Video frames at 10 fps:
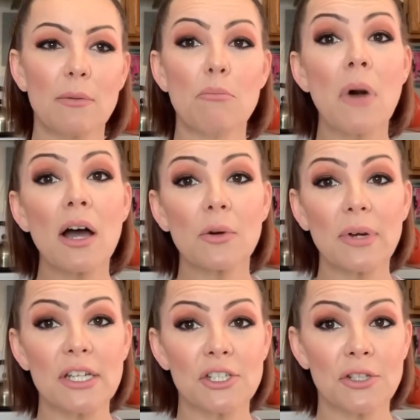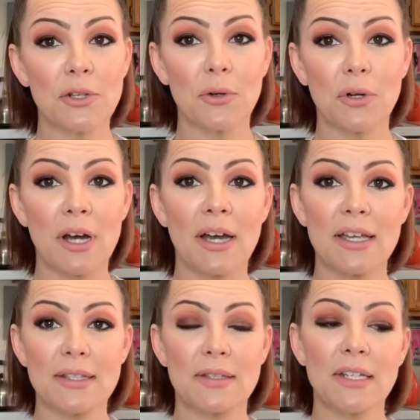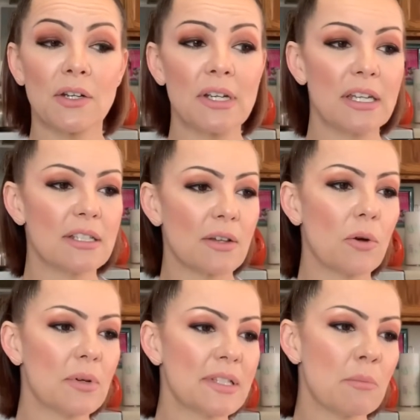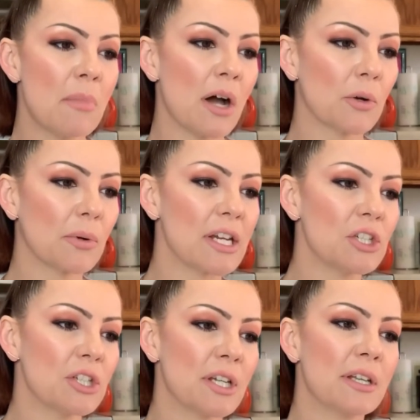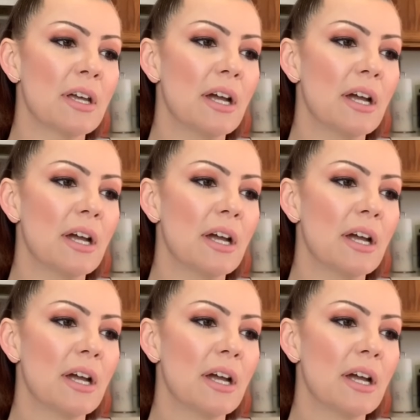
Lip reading: Moderation though, guys. Dairy is always in moderation.